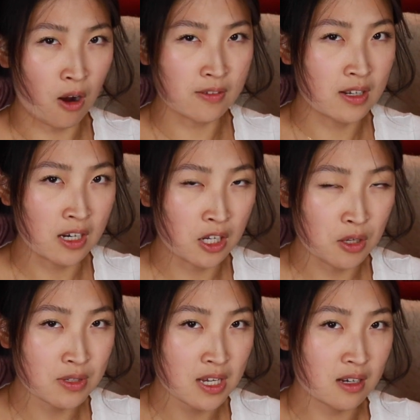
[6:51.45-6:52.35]
often didn't
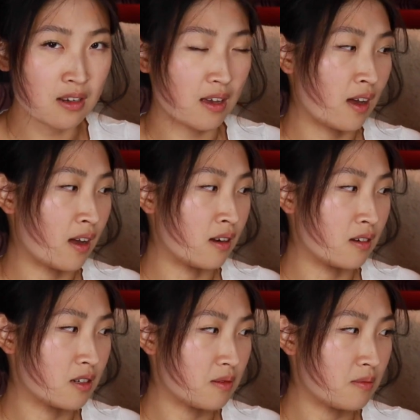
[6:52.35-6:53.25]
use it,
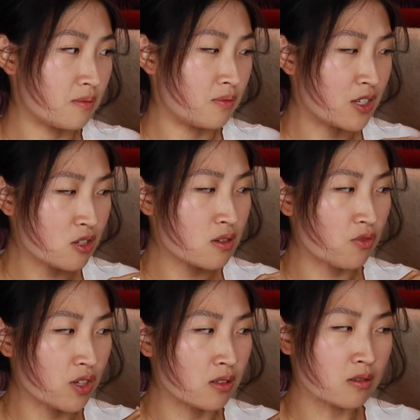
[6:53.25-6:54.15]
and this just
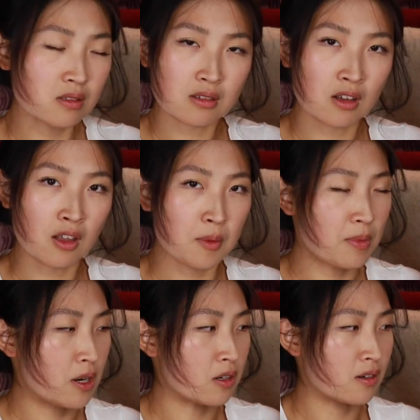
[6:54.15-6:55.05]
feels a lot
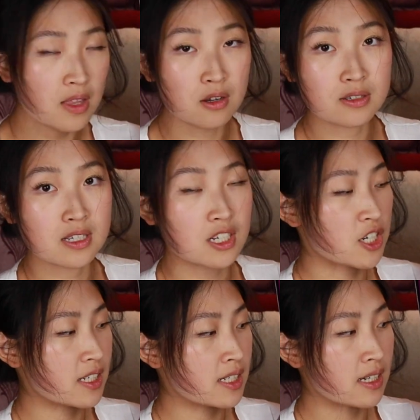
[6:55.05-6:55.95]
better. There's a Touch
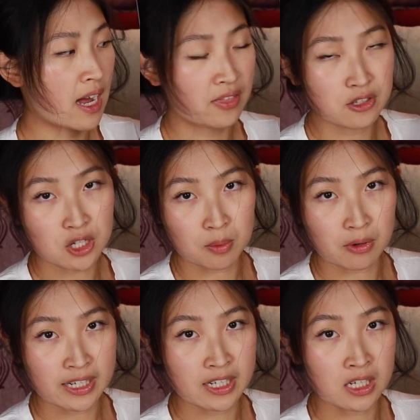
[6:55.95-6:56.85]
ID at the top
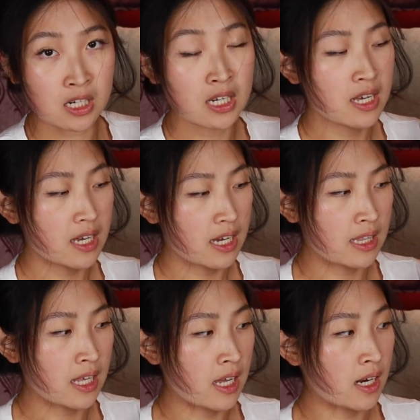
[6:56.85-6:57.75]
right here.
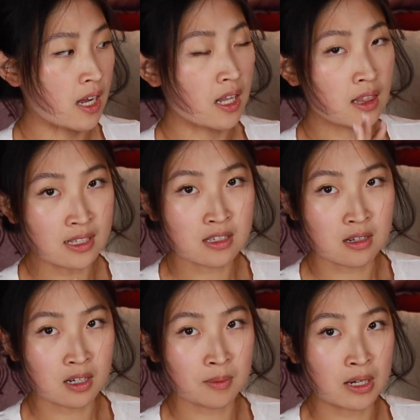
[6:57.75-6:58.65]
And then let's
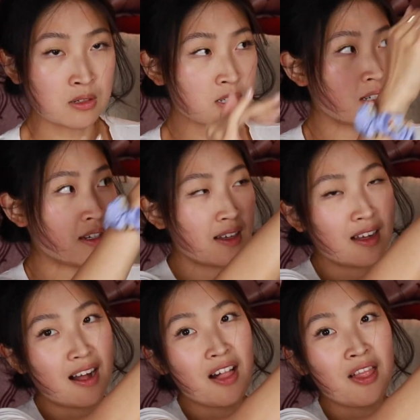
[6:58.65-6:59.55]
talk about
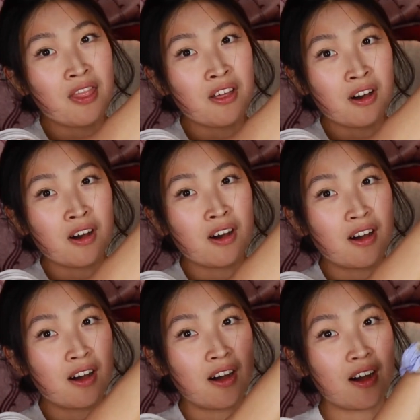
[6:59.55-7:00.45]
the
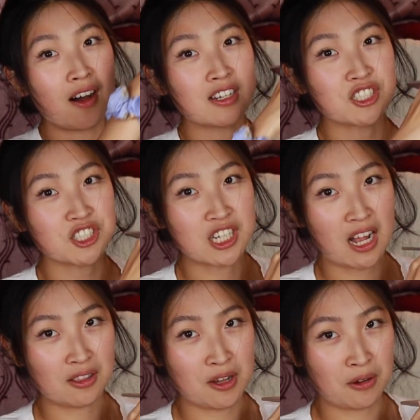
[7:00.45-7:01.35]

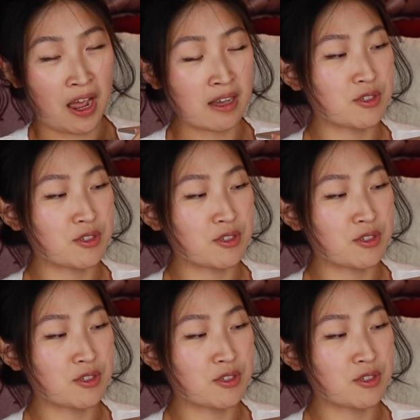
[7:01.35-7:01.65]
shell, okay?